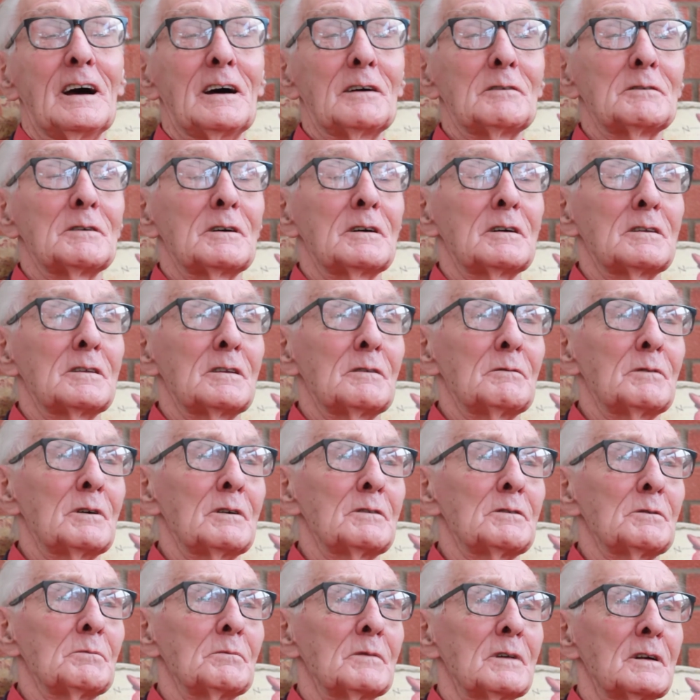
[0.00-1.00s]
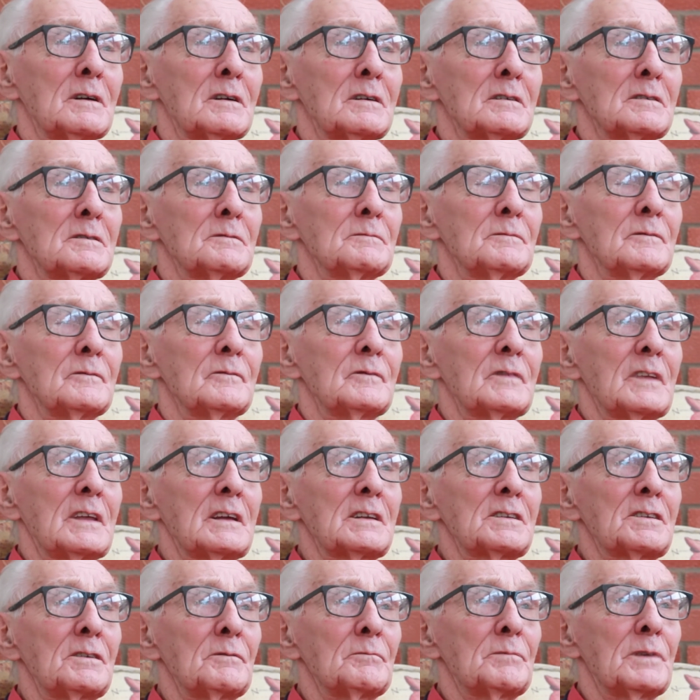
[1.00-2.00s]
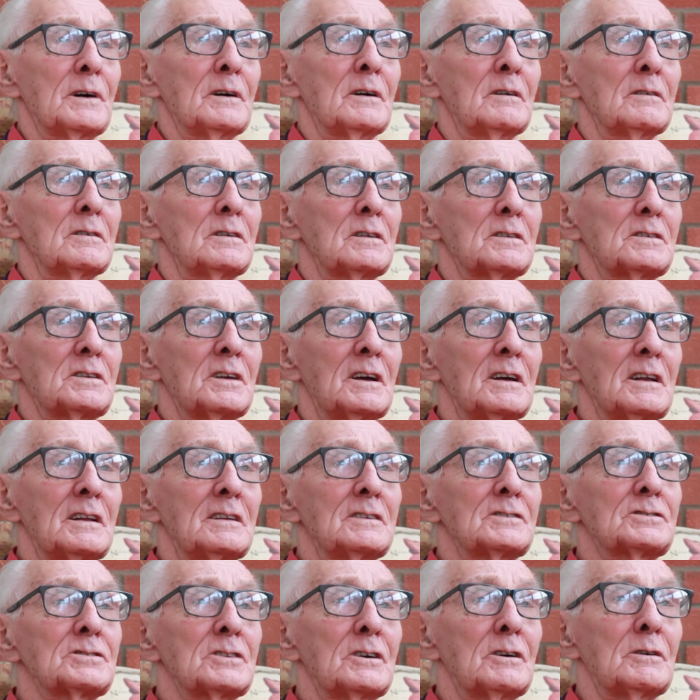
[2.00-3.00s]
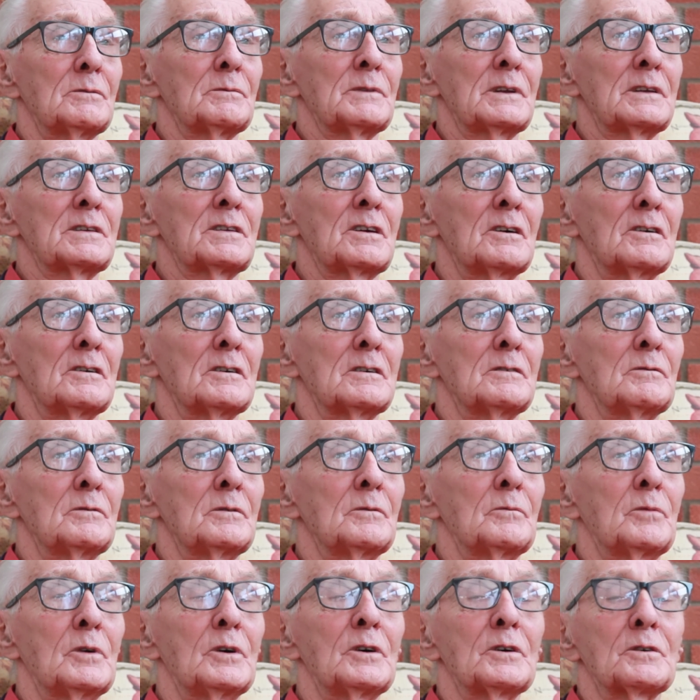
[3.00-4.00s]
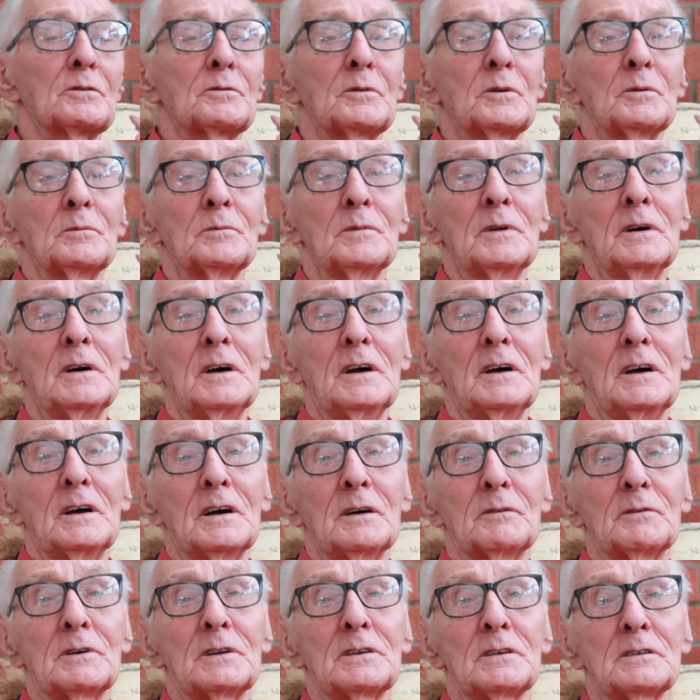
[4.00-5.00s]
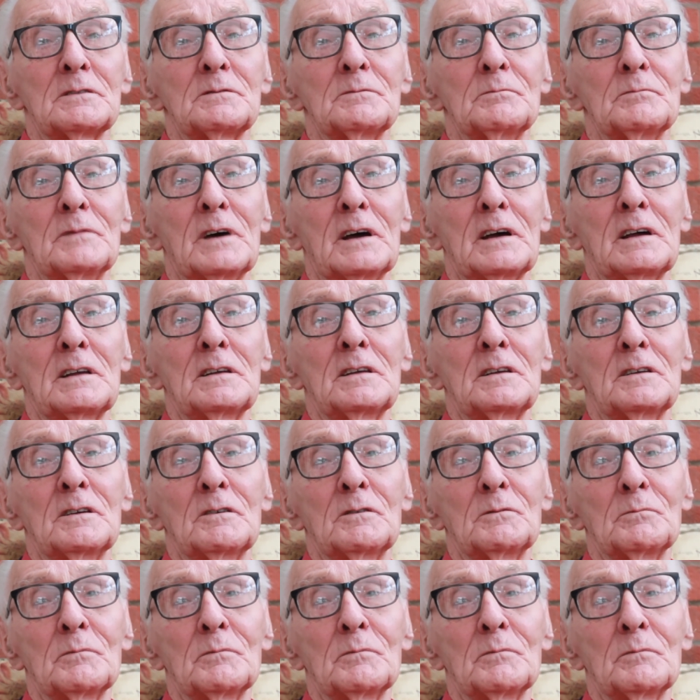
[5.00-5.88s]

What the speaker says: There wasn't behind the tailor shop. They've got a workroom with a man